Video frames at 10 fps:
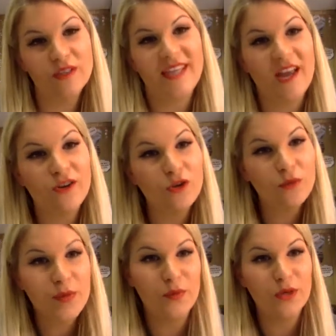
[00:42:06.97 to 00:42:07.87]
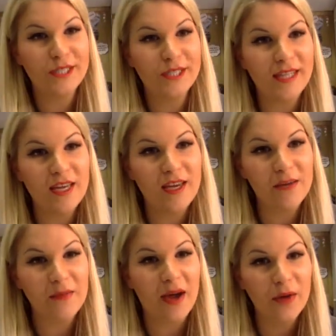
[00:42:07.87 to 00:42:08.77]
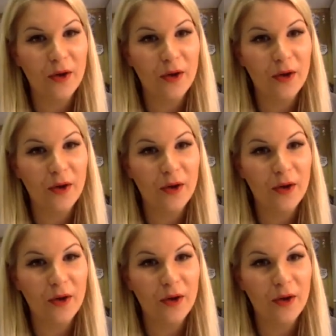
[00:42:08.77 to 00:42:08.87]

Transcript: is that new people are seeing my